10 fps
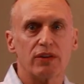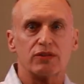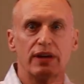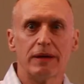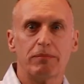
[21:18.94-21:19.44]
are the
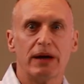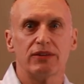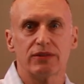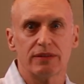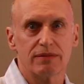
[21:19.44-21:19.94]
same
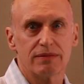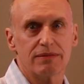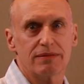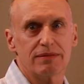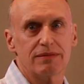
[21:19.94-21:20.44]
patient
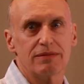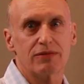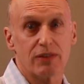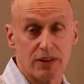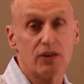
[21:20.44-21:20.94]

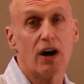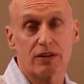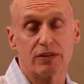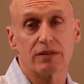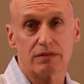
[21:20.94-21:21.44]
for the
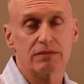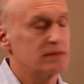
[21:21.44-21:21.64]
doctor.